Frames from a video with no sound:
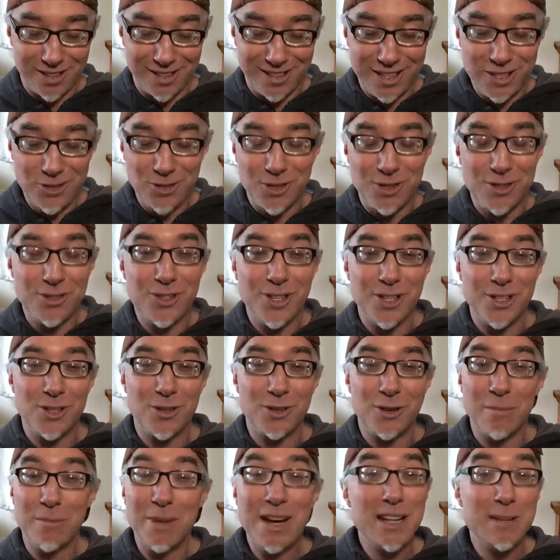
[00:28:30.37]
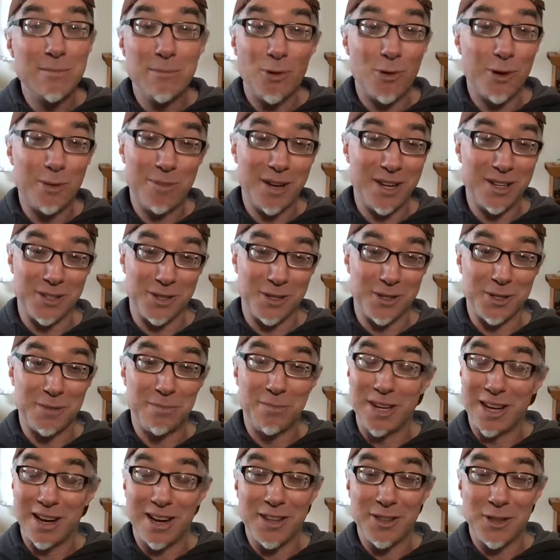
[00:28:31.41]
introduces you to many more puzzles
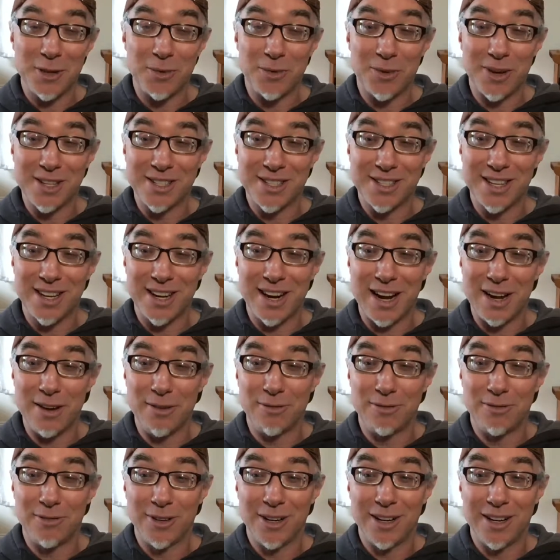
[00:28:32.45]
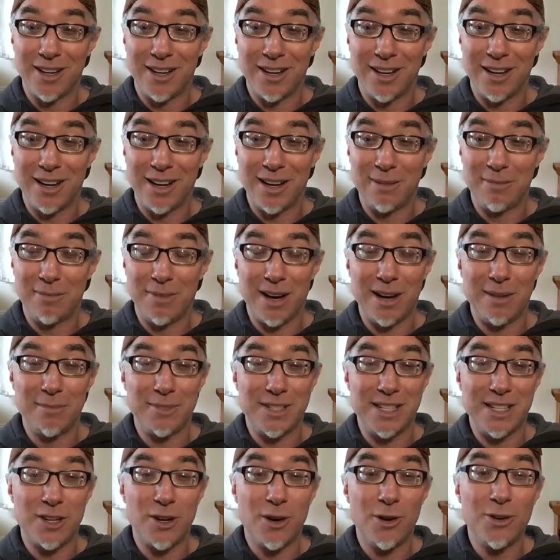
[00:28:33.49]
beyond the ones that I'm
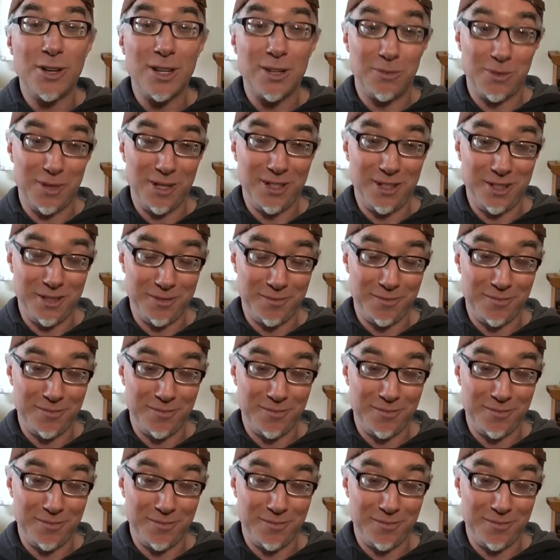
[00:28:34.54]
decoding with you.